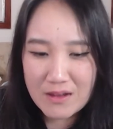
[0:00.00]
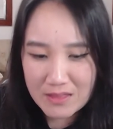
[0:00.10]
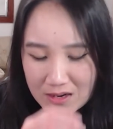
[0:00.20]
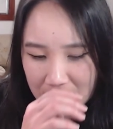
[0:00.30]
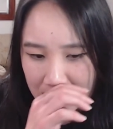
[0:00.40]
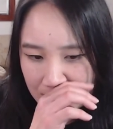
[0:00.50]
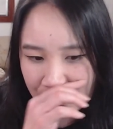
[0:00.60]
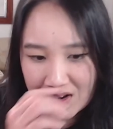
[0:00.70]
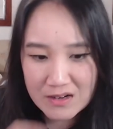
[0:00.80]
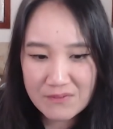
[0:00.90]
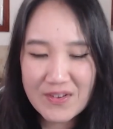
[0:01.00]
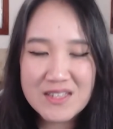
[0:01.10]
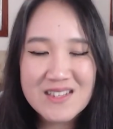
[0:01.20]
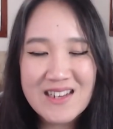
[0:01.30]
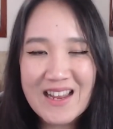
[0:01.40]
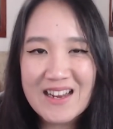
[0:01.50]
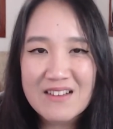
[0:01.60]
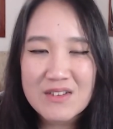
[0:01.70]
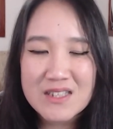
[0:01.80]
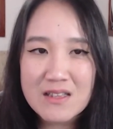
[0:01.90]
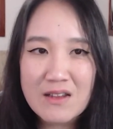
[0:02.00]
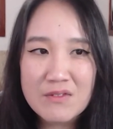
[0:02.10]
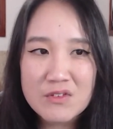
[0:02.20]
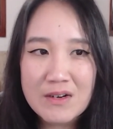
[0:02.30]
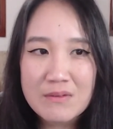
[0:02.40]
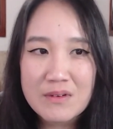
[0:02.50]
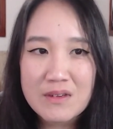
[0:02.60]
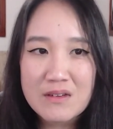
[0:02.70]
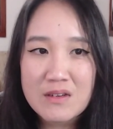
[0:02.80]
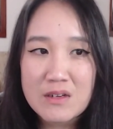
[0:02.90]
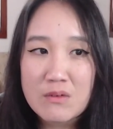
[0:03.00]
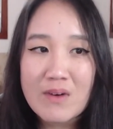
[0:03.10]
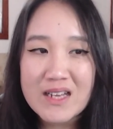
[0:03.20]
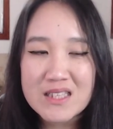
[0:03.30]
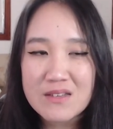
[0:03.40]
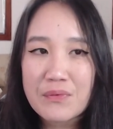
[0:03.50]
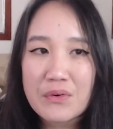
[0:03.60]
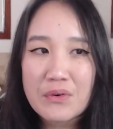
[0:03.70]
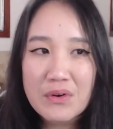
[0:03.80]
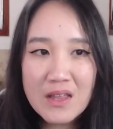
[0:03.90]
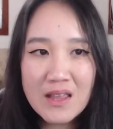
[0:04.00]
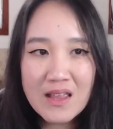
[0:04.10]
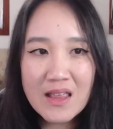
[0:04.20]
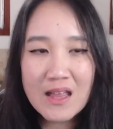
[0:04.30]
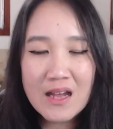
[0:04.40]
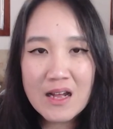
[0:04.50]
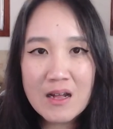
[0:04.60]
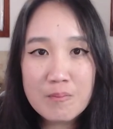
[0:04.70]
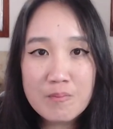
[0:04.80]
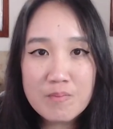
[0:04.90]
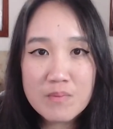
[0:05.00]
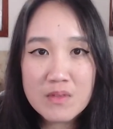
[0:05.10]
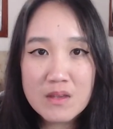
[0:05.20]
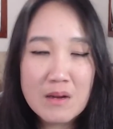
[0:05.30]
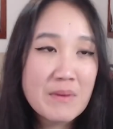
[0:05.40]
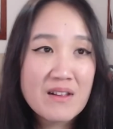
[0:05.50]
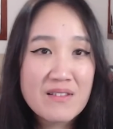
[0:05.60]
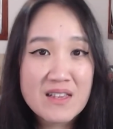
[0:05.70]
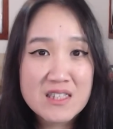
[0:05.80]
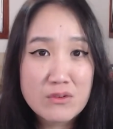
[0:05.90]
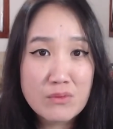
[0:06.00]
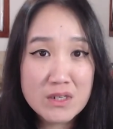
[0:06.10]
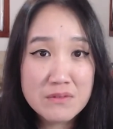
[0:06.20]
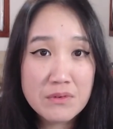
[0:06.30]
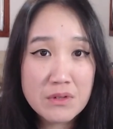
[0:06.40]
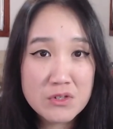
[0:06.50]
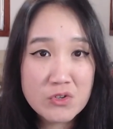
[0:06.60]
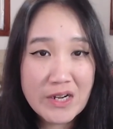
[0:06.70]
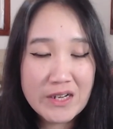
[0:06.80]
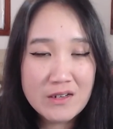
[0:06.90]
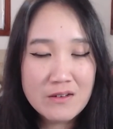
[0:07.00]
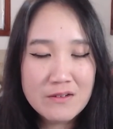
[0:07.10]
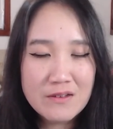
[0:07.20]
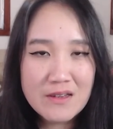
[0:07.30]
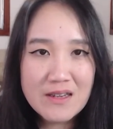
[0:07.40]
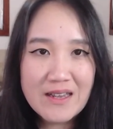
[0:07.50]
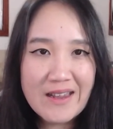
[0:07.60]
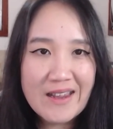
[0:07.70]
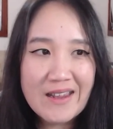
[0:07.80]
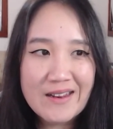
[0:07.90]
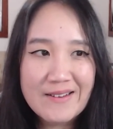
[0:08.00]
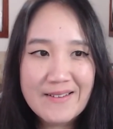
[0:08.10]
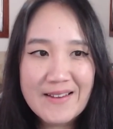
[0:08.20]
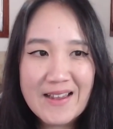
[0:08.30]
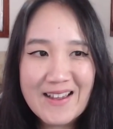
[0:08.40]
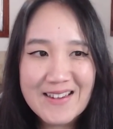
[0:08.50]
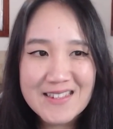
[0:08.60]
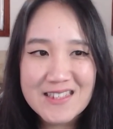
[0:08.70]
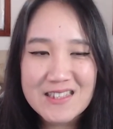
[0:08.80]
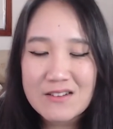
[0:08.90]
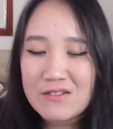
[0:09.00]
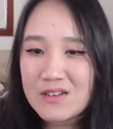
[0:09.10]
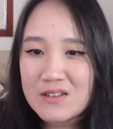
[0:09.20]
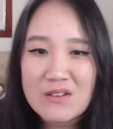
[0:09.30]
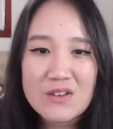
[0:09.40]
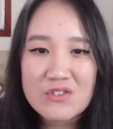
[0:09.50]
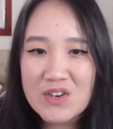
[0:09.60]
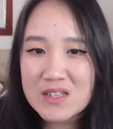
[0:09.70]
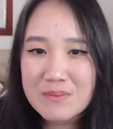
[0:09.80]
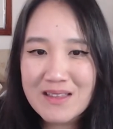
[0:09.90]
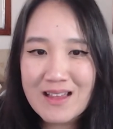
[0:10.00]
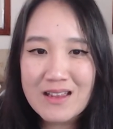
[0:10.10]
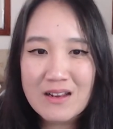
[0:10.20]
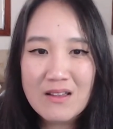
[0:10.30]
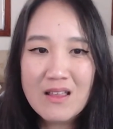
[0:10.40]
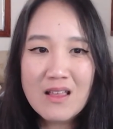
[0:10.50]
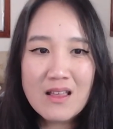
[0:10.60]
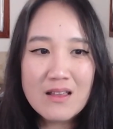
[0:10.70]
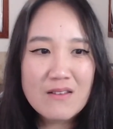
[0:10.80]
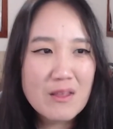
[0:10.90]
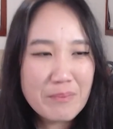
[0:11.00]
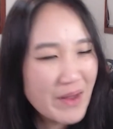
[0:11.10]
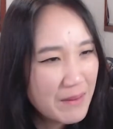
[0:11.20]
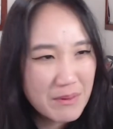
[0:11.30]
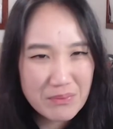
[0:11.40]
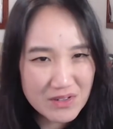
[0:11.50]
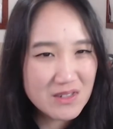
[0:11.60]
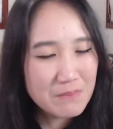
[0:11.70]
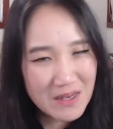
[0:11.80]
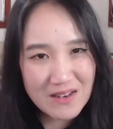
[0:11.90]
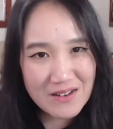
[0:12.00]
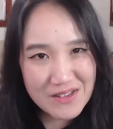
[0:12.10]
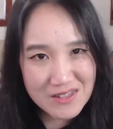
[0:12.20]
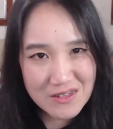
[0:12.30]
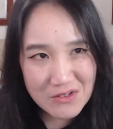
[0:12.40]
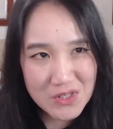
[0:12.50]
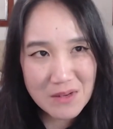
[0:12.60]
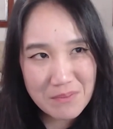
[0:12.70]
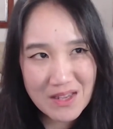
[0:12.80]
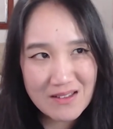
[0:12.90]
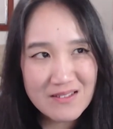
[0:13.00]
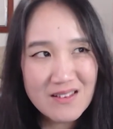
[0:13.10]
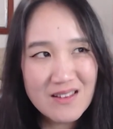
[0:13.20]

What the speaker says: other thing I found fascinating was that David Chan, you know, writes for, among other things, still writes for The Australian. And yeah, I guess it still, you know, intrigues me that, you know, the paper printed media is still something,